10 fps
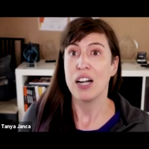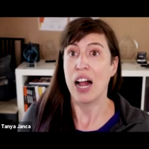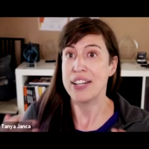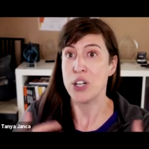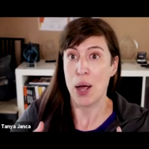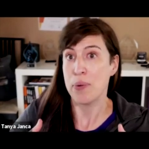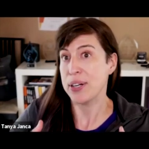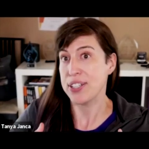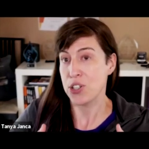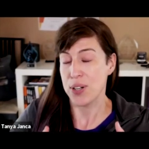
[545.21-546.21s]
I know I
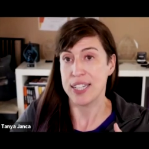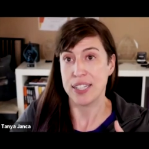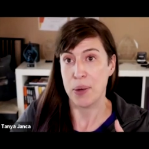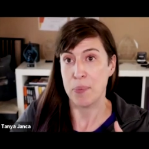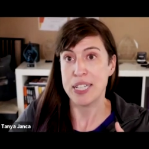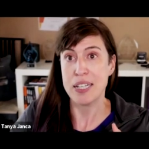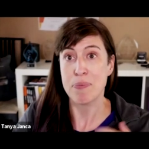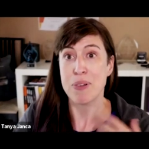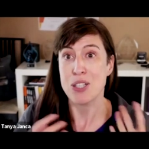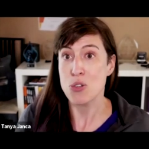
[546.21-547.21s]
run a training company,
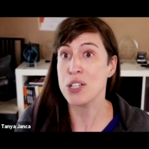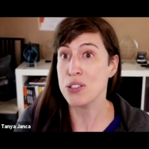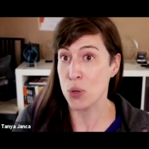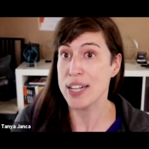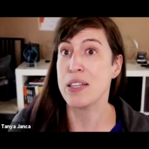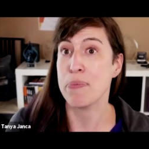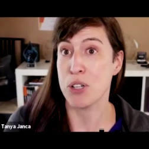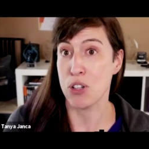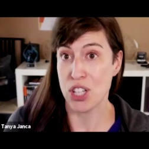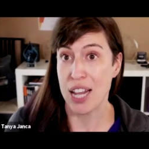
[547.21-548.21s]
but you can train them
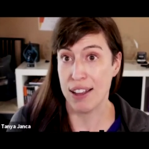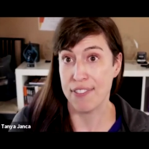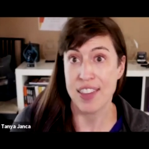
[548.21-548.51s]
yourself.